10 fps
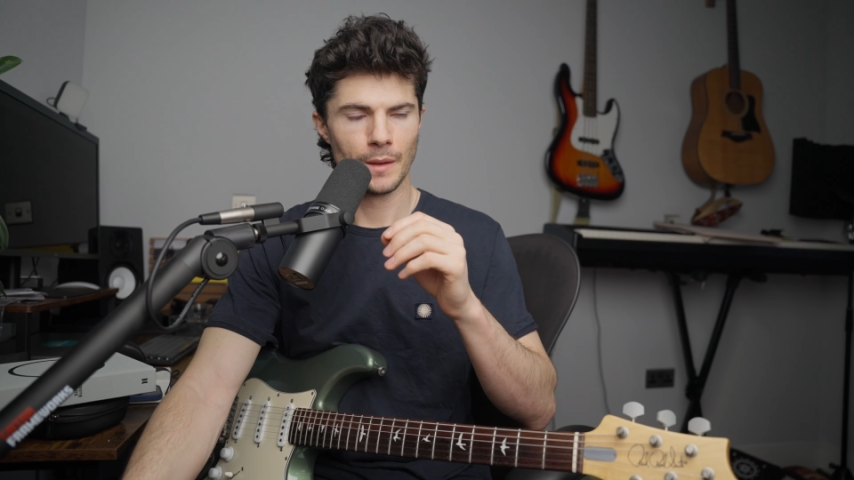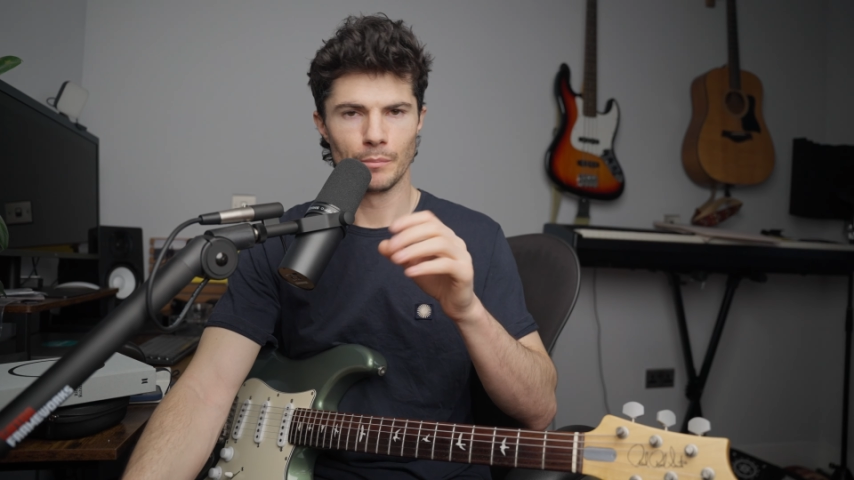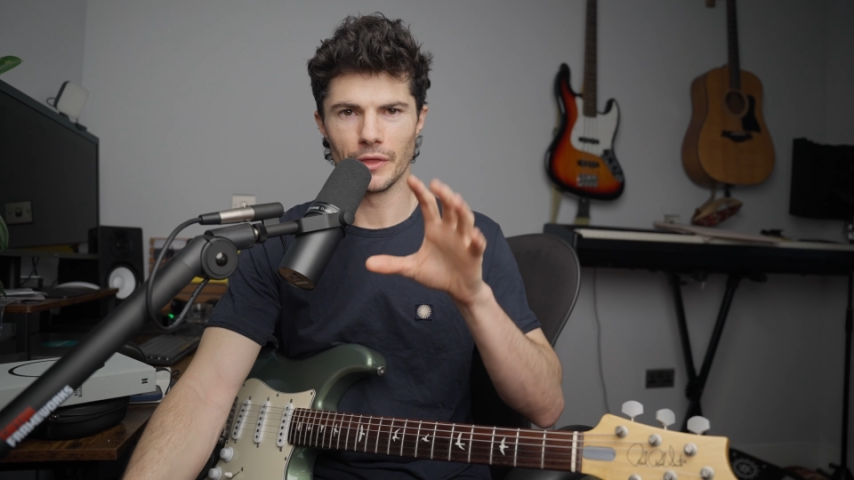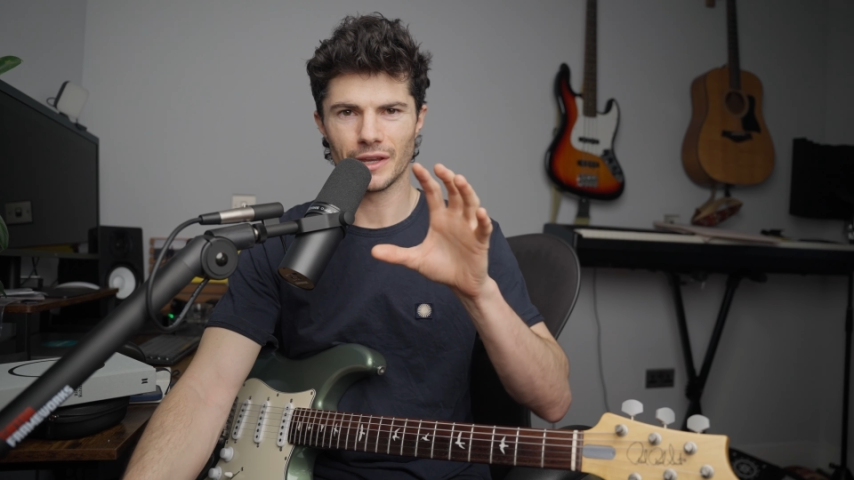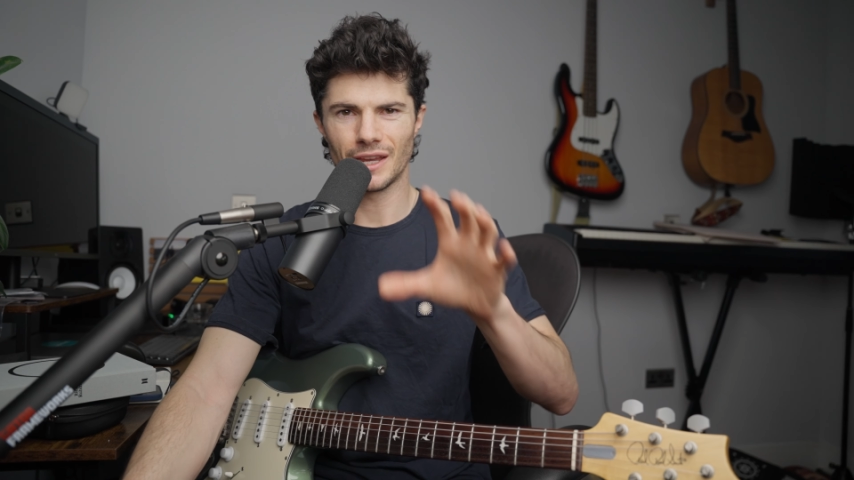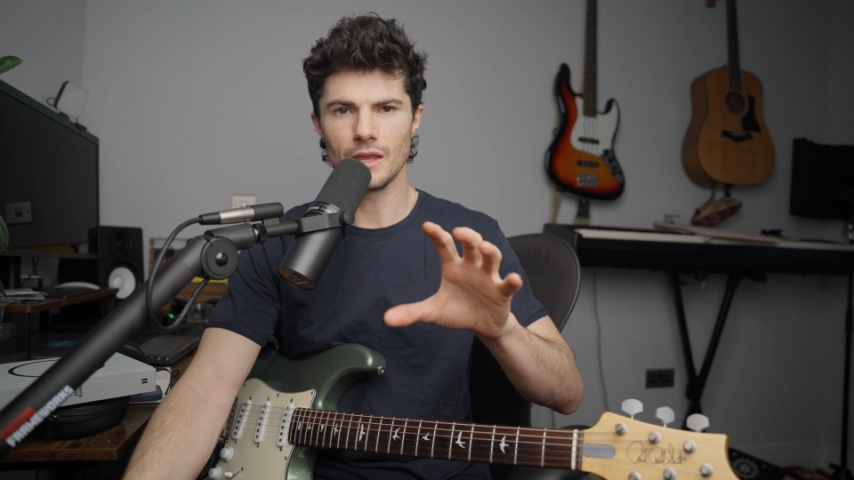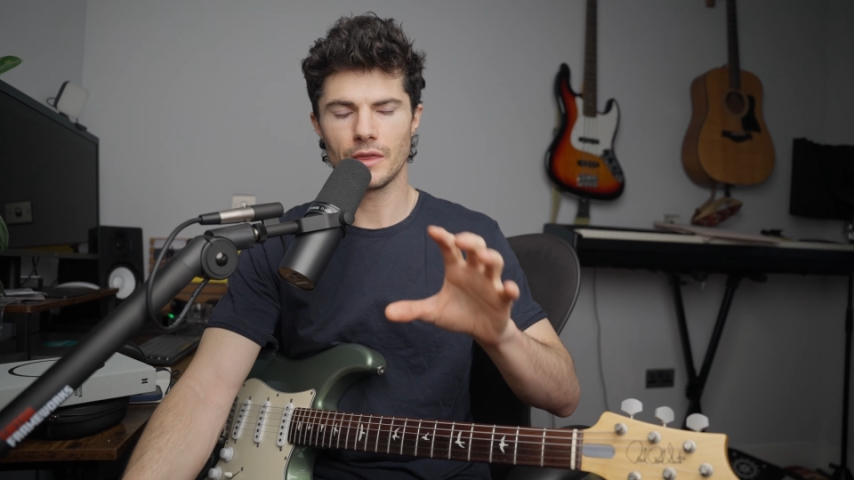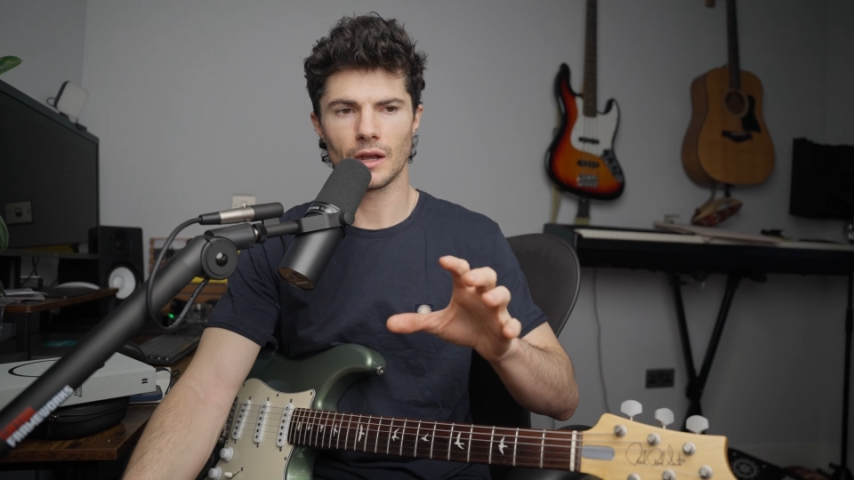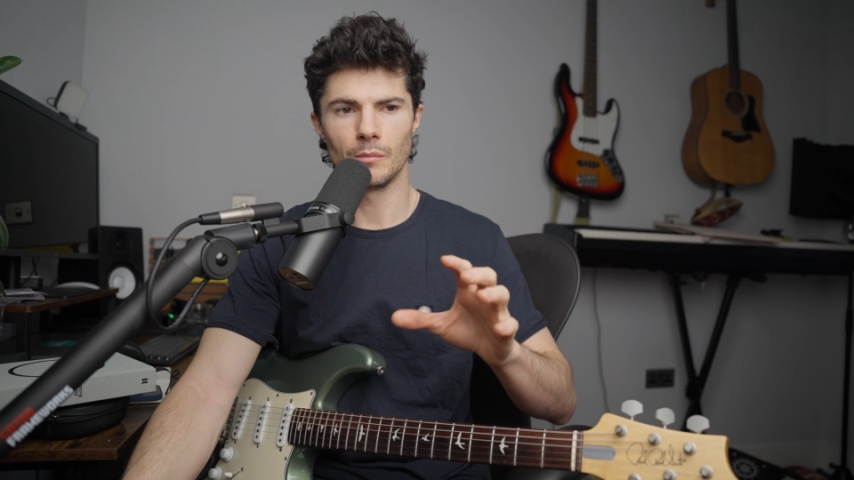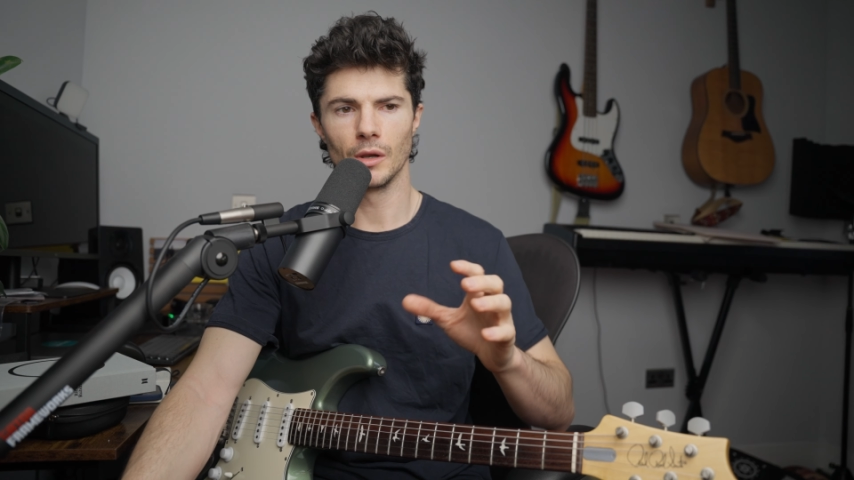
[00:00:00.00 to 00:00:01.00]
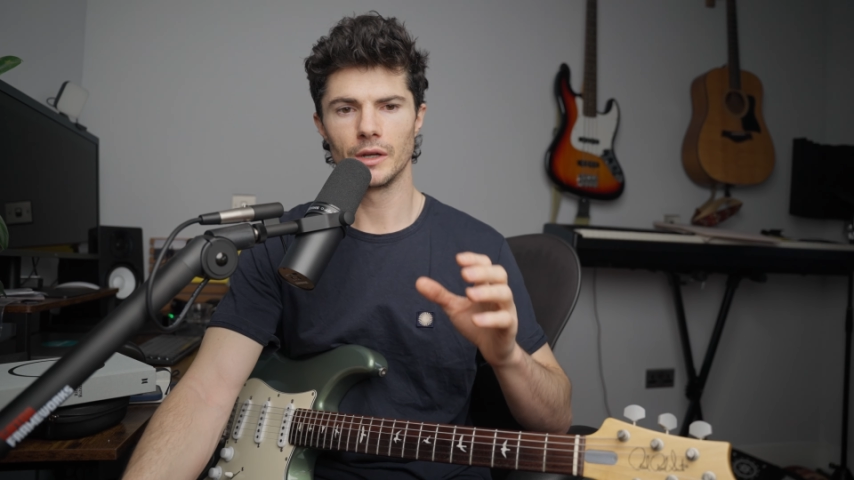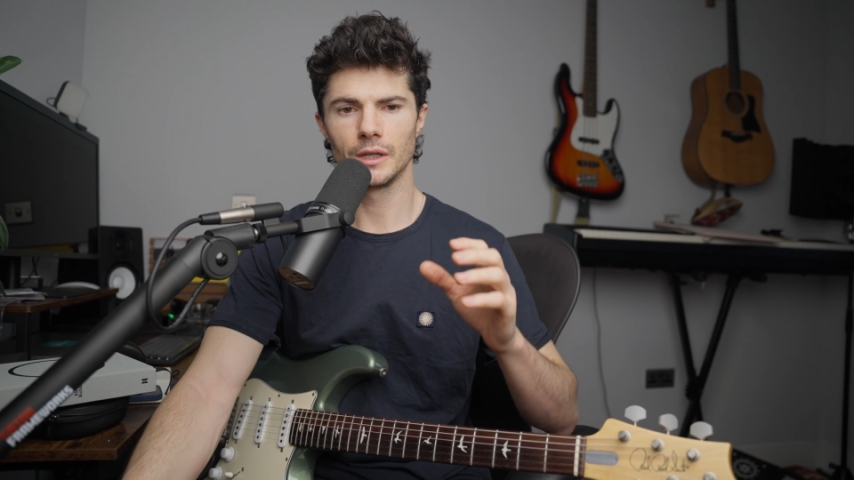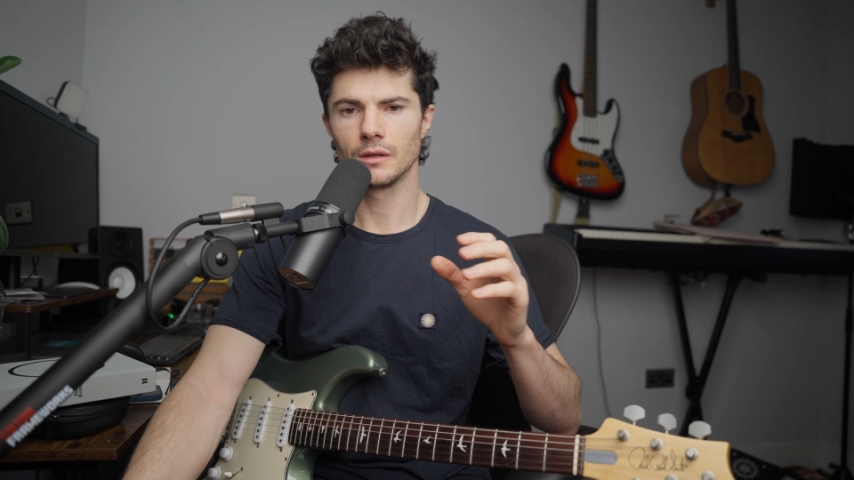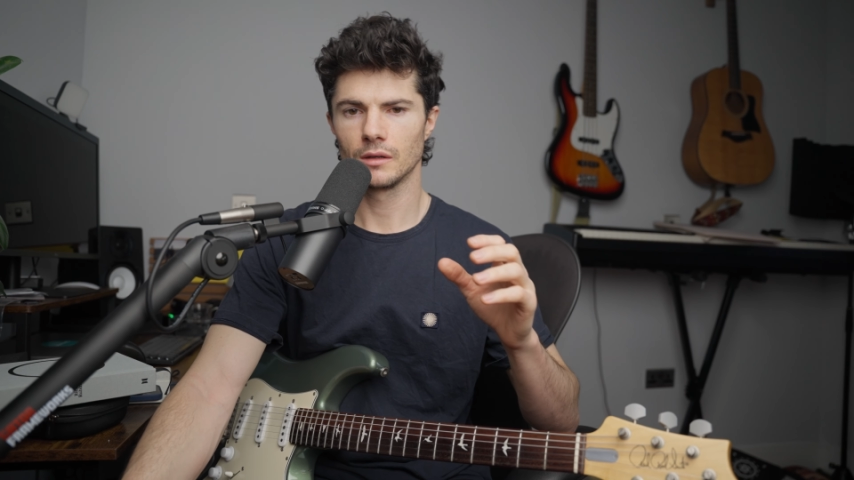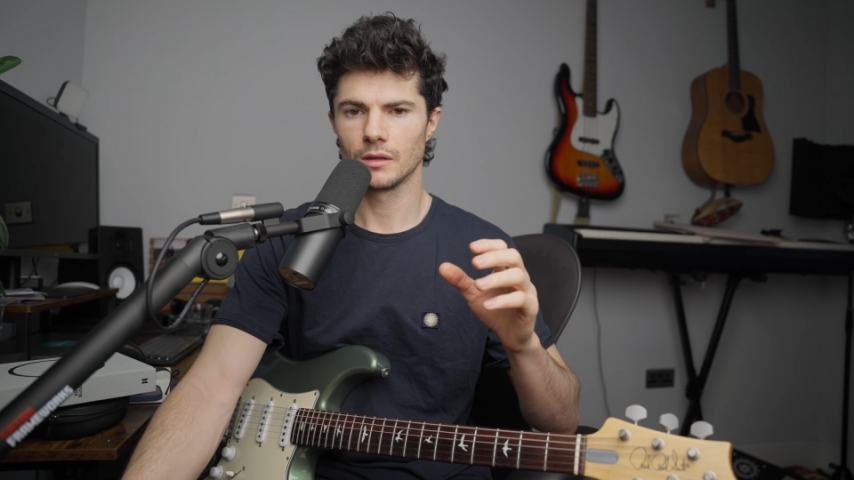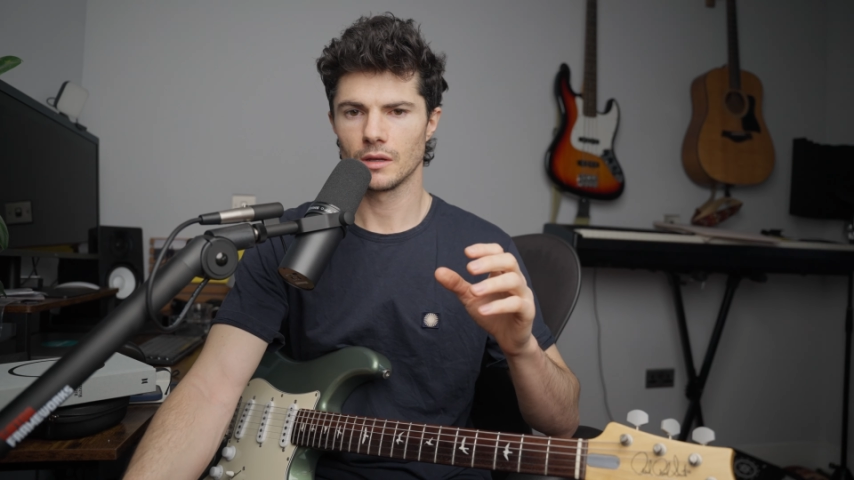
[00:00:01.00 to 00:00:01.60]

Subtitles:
But the key thing I'm learning